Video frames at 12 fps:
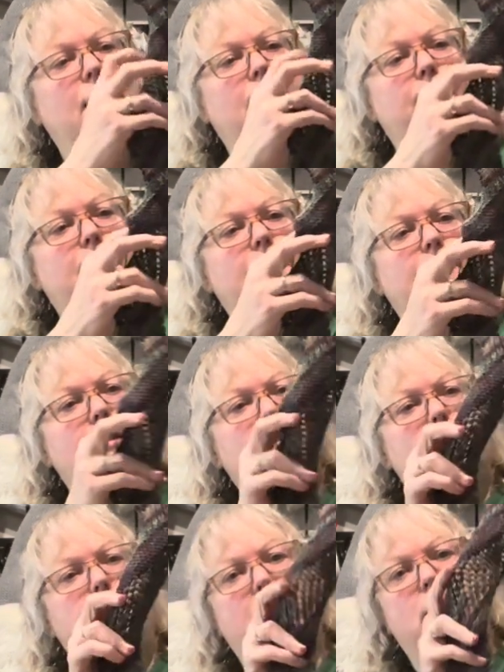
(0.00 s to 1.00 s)
that
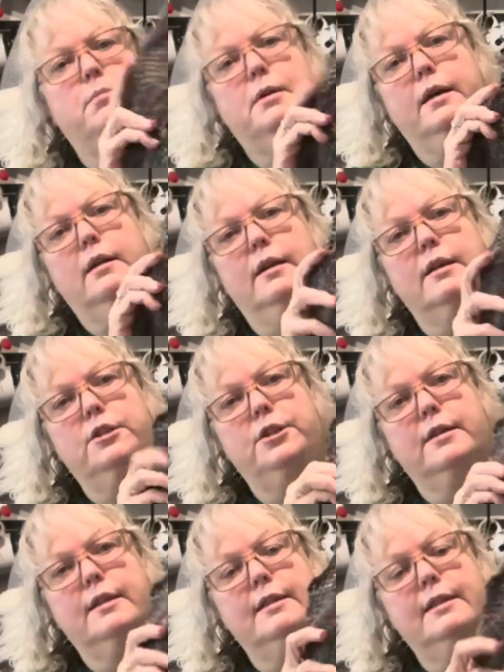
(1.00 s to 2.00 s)
this with the brickless,
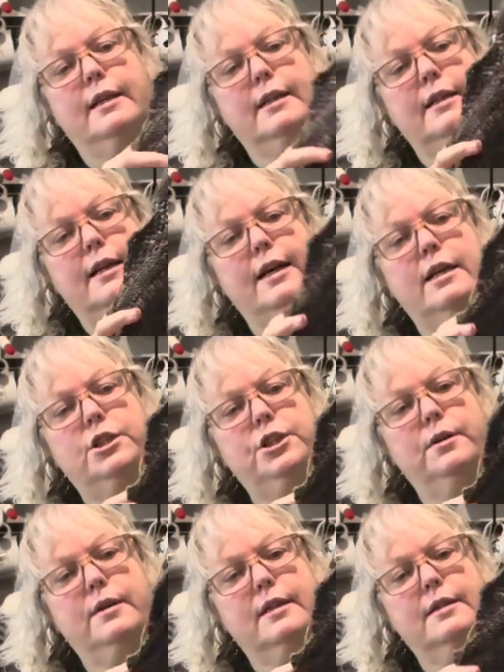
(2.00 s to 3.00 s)
you can see the lace,
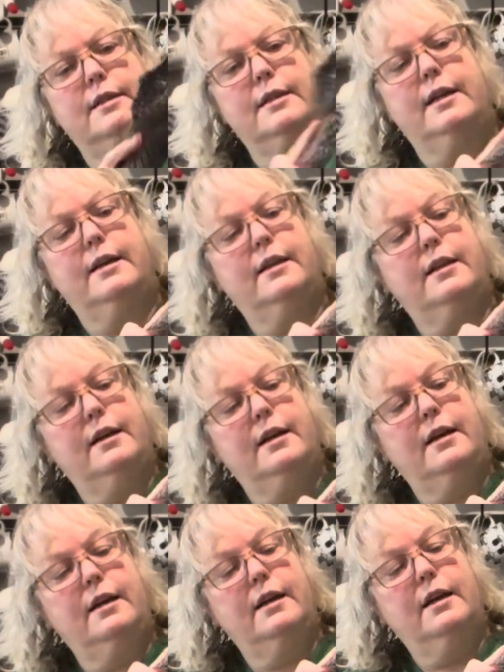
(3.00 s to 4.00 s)
you can see
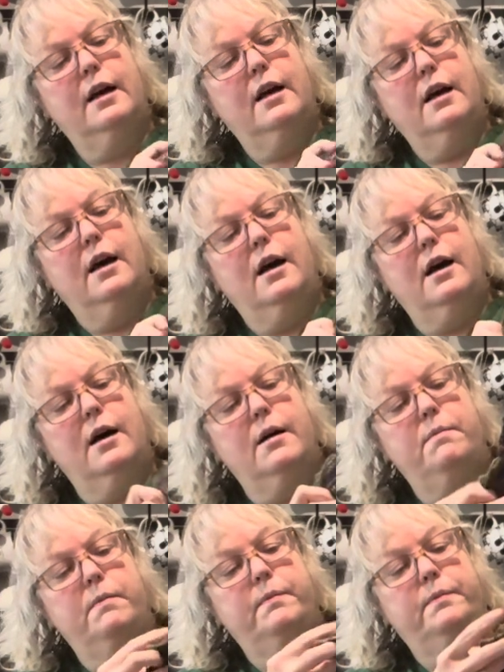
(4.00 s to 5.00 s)
the
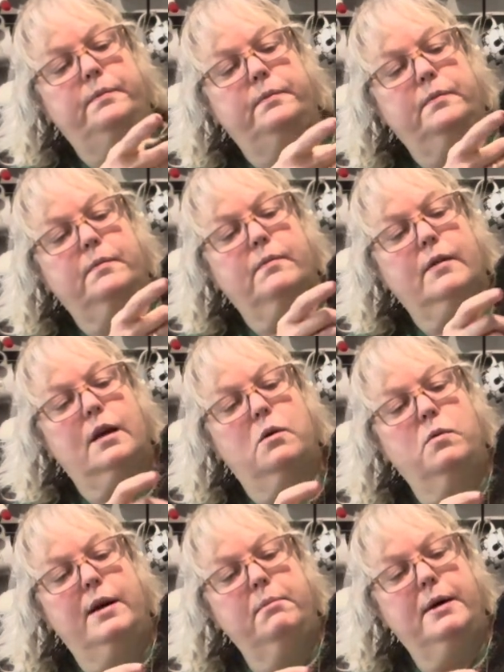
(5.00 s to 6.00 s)

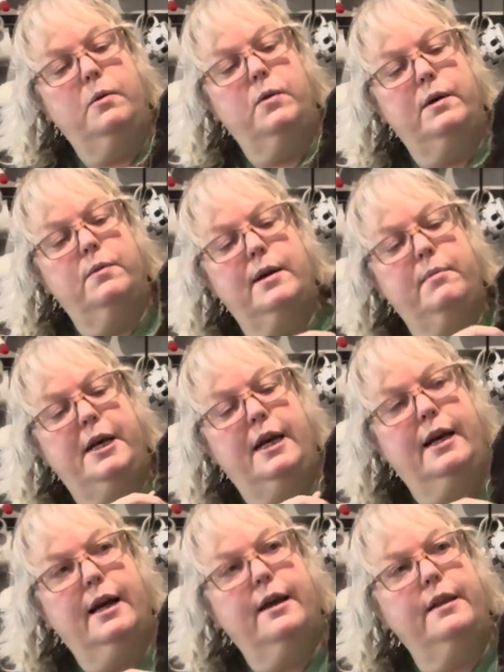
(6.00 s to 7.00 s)
1x1
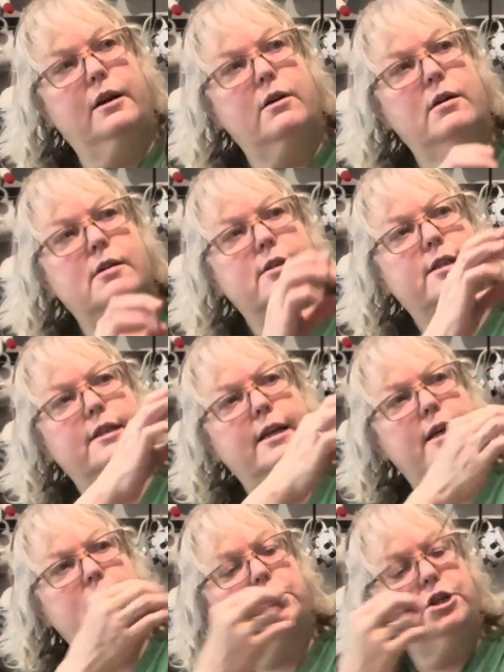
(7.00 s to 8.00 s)
ribbing and the garter
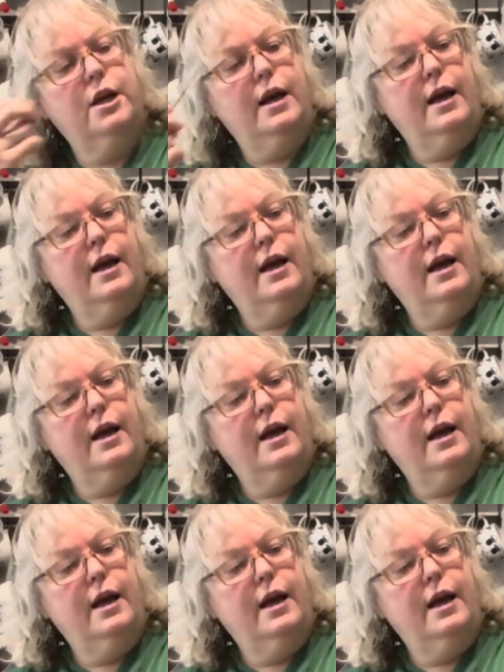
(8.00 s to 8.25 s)
stitch.